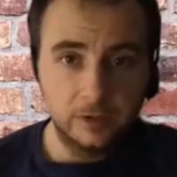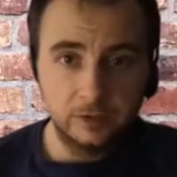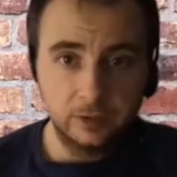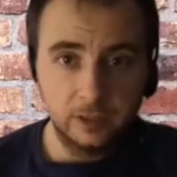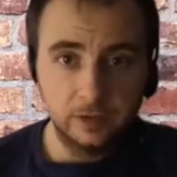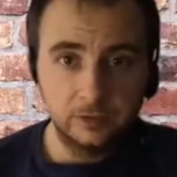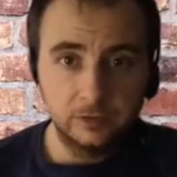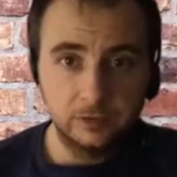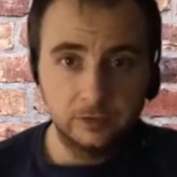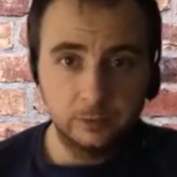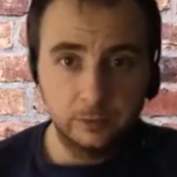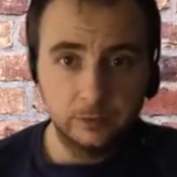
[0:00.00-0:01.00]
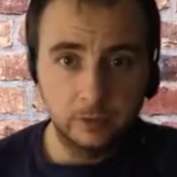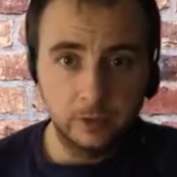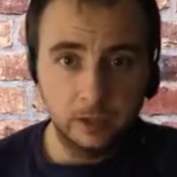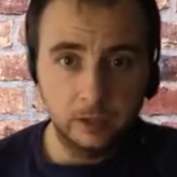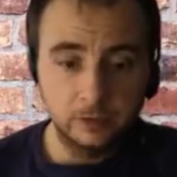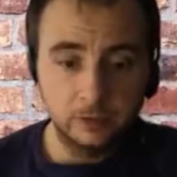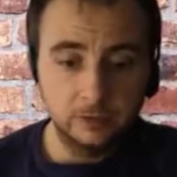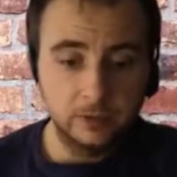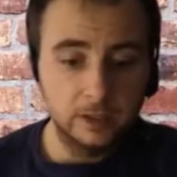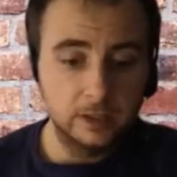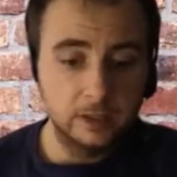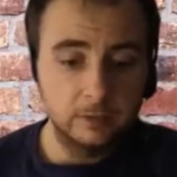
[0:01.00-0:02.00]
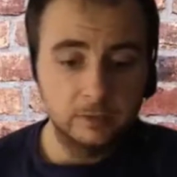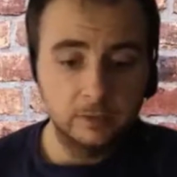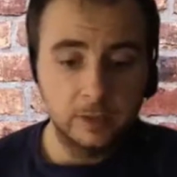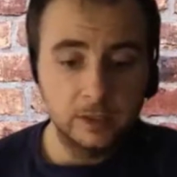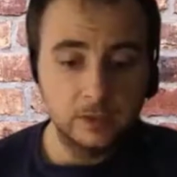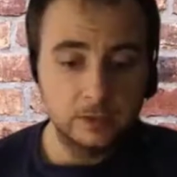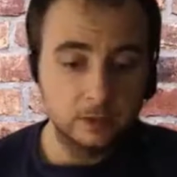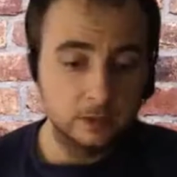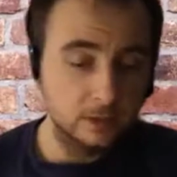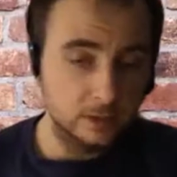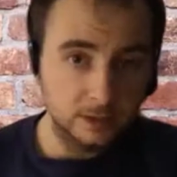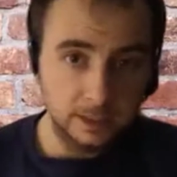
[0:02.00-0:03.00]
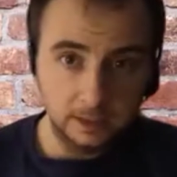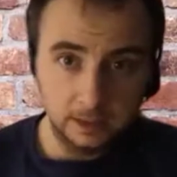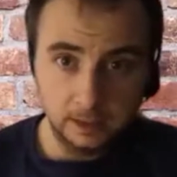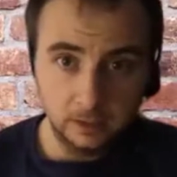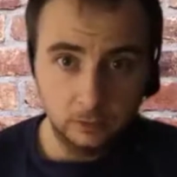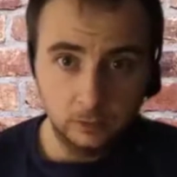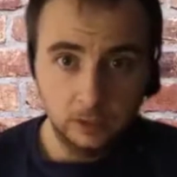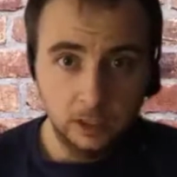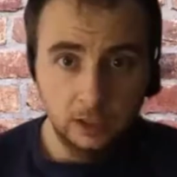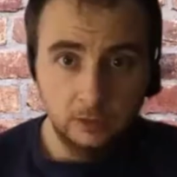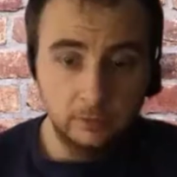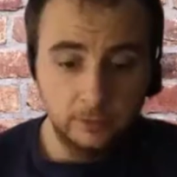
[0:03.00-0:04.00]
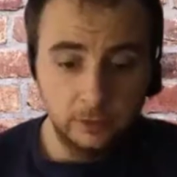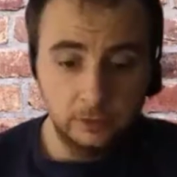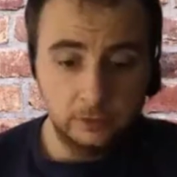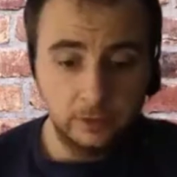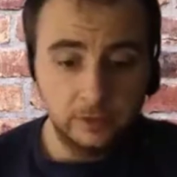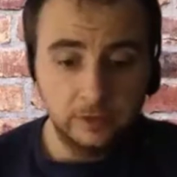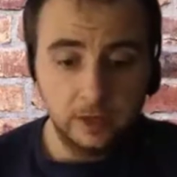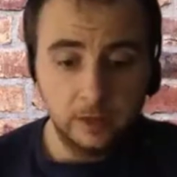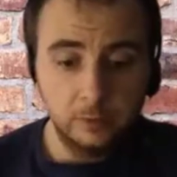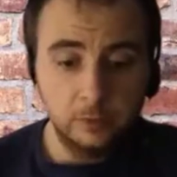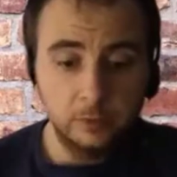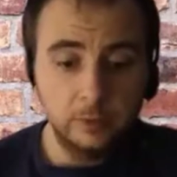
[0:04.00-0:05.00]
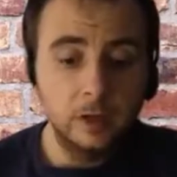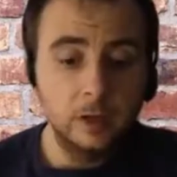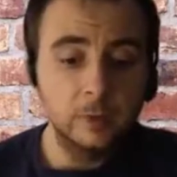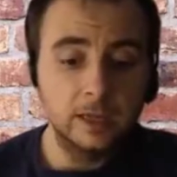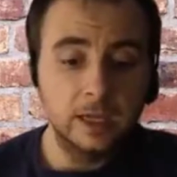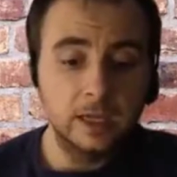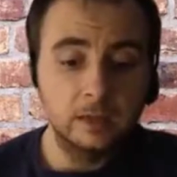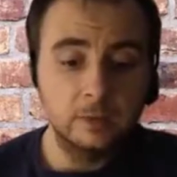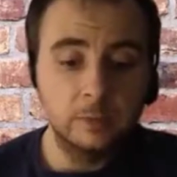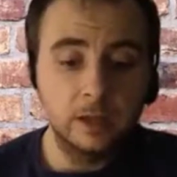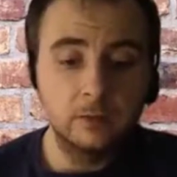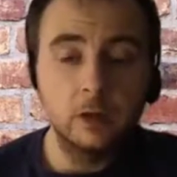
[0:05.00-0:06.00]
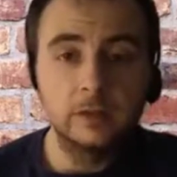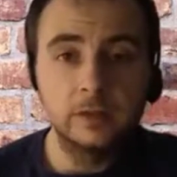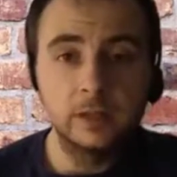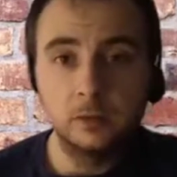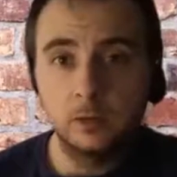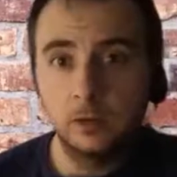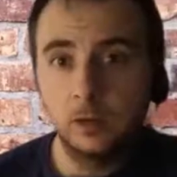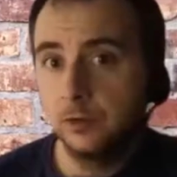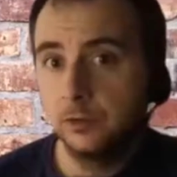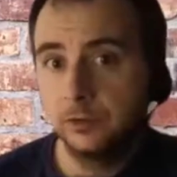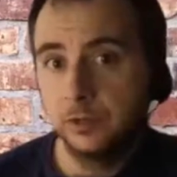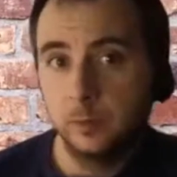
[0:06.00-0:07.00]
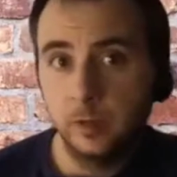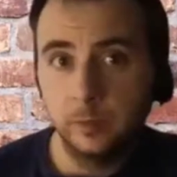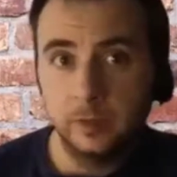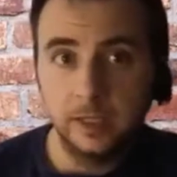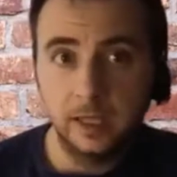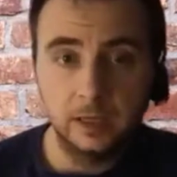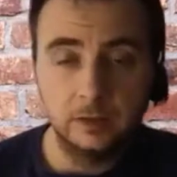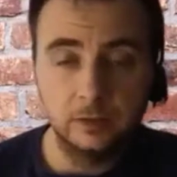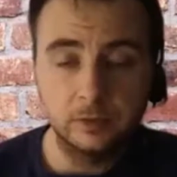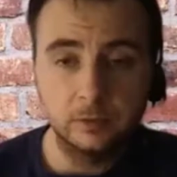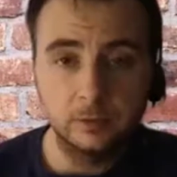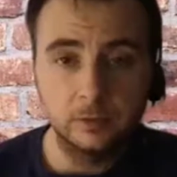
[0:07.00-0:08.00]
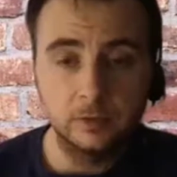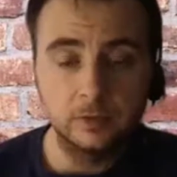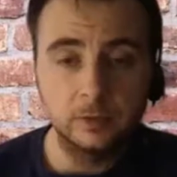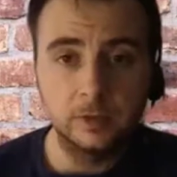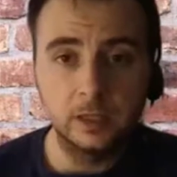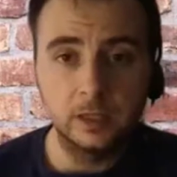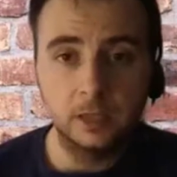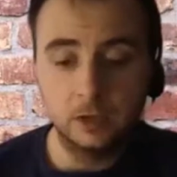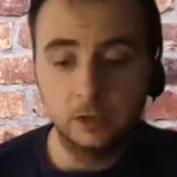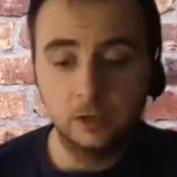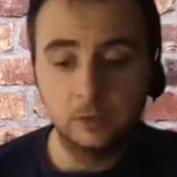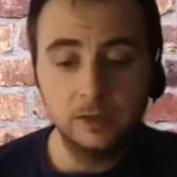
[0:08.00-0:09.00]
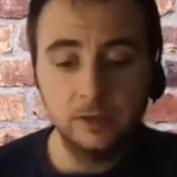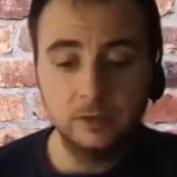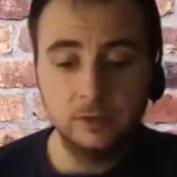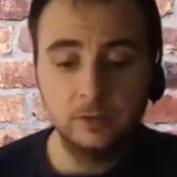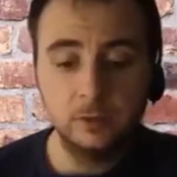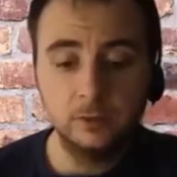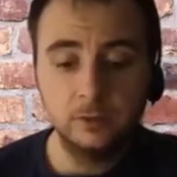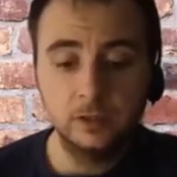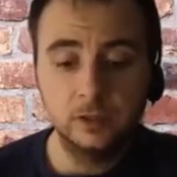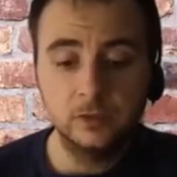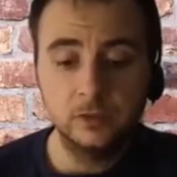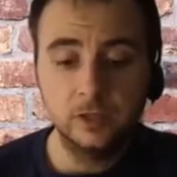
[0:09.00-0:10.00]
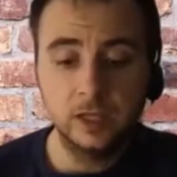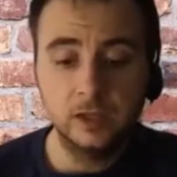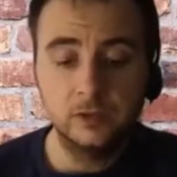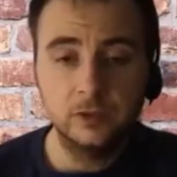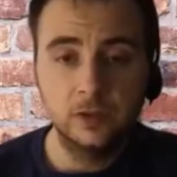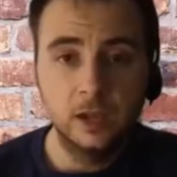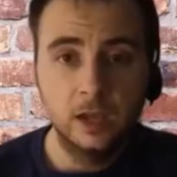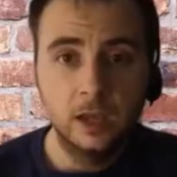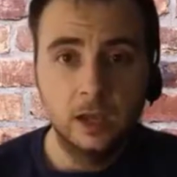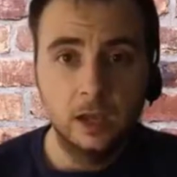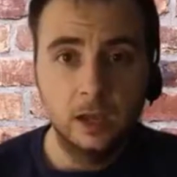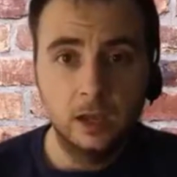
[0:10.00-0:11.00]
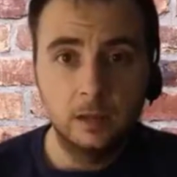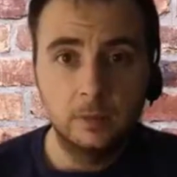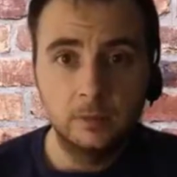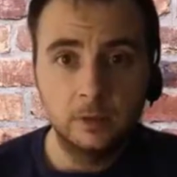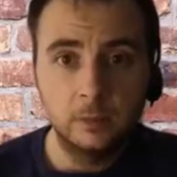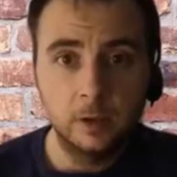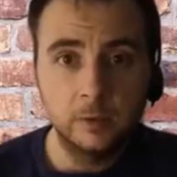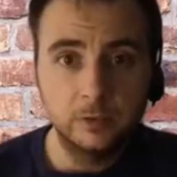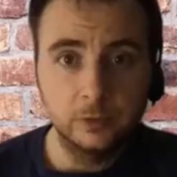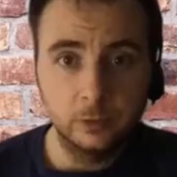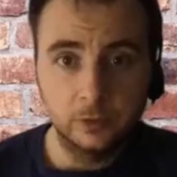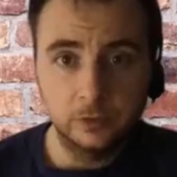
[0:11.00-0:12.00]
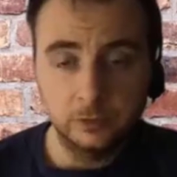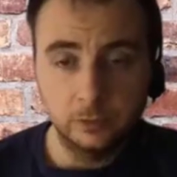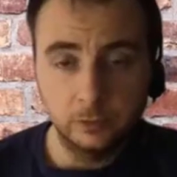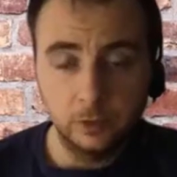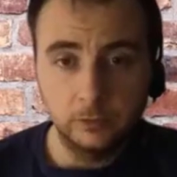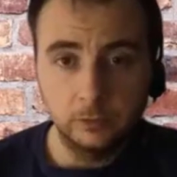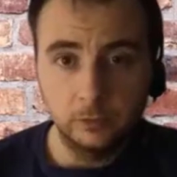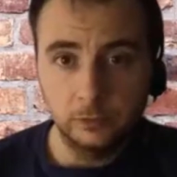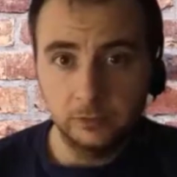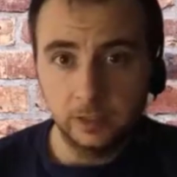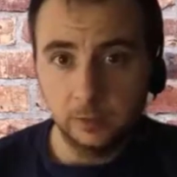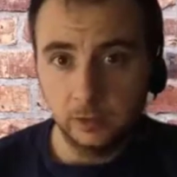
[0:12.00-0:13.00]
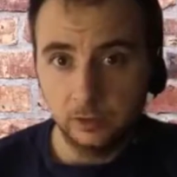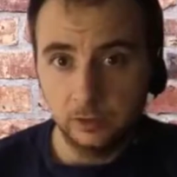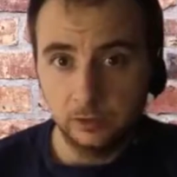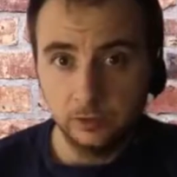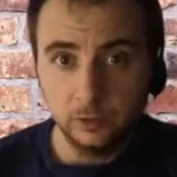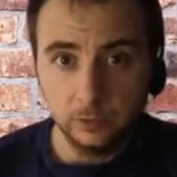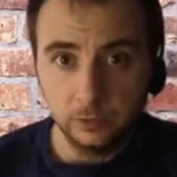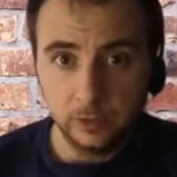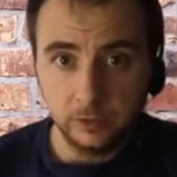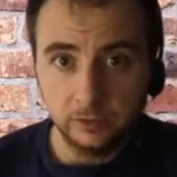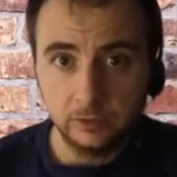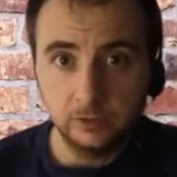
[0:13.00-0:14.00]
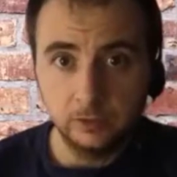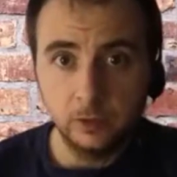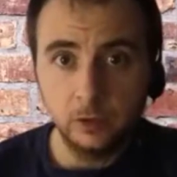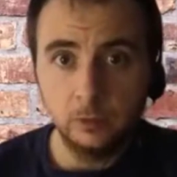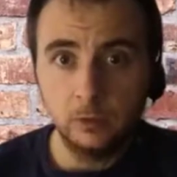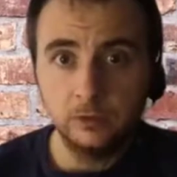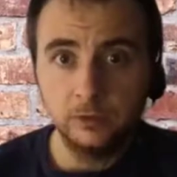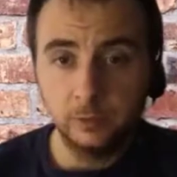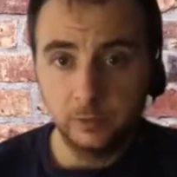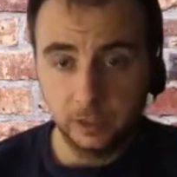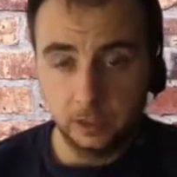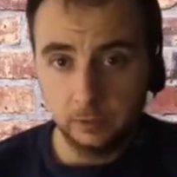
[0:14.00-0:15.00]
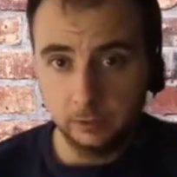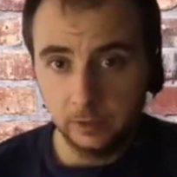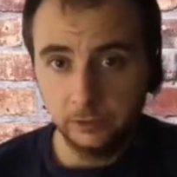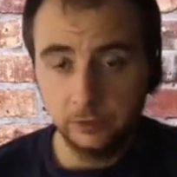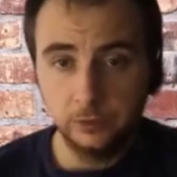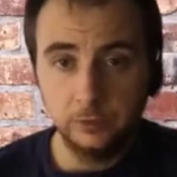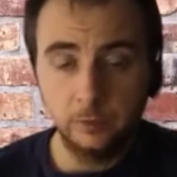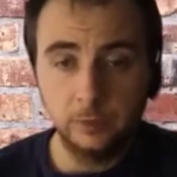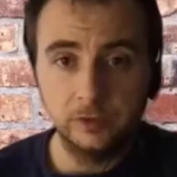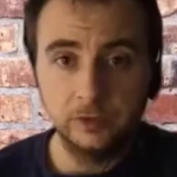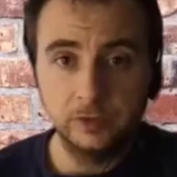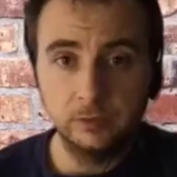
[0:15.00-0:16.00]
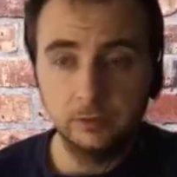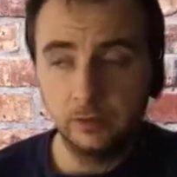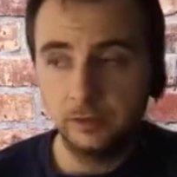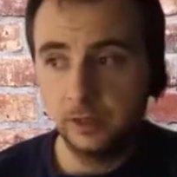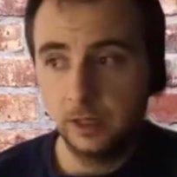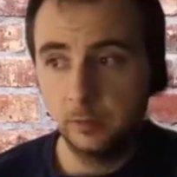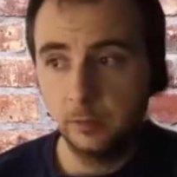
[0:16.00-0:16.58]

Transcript: specialists with regards to finding information. As I said, legal reviews, for example, you might be getting a better idea on costs, so you might be getting somebody like a QS involved at this stage. You might be talking to your overall development consultant if you've got one, somebody like Richard or myself, for